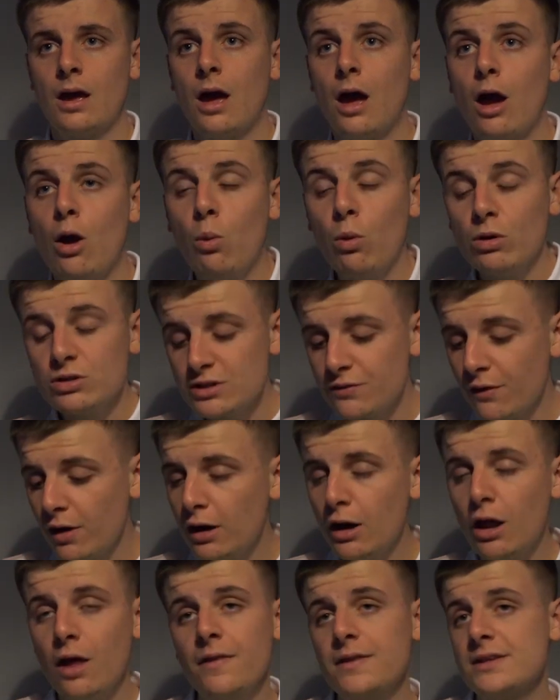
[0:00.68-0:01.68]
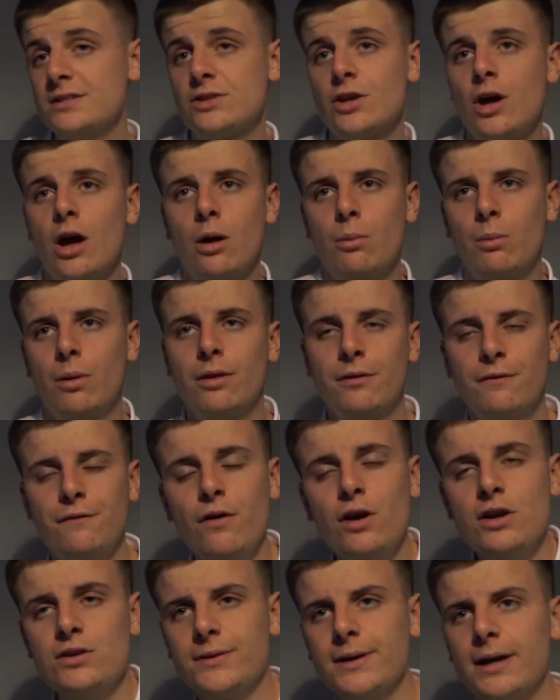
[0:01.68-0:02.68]
What have I learned this term? Well, the
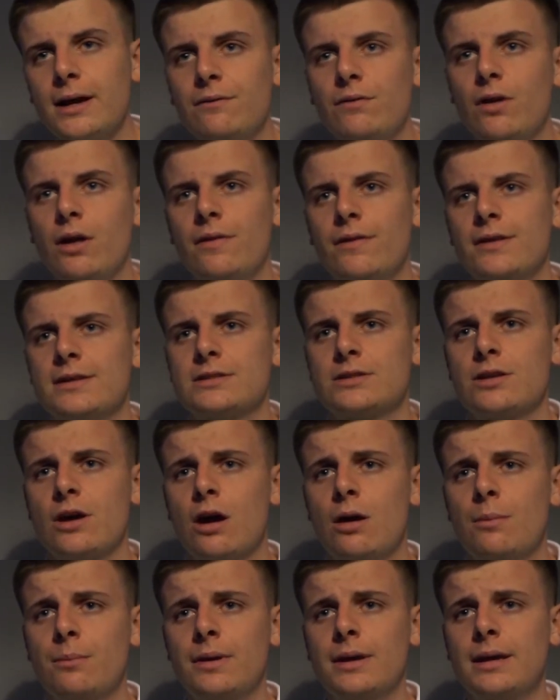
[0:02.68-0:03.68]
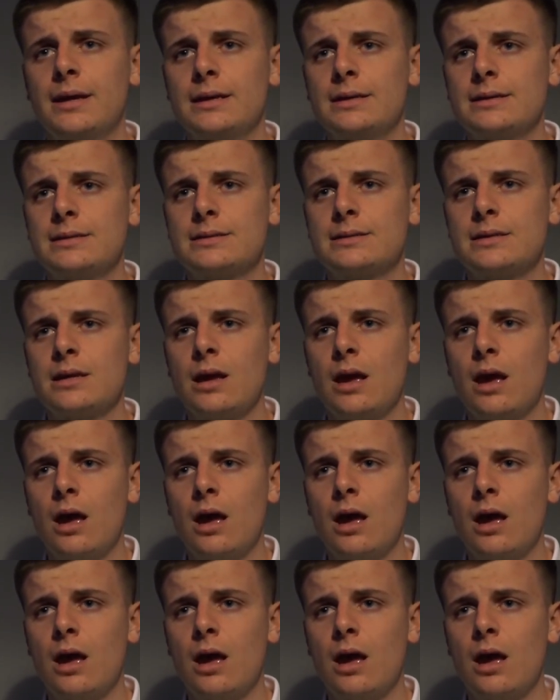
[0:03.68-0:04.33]
first thing I've learned this term is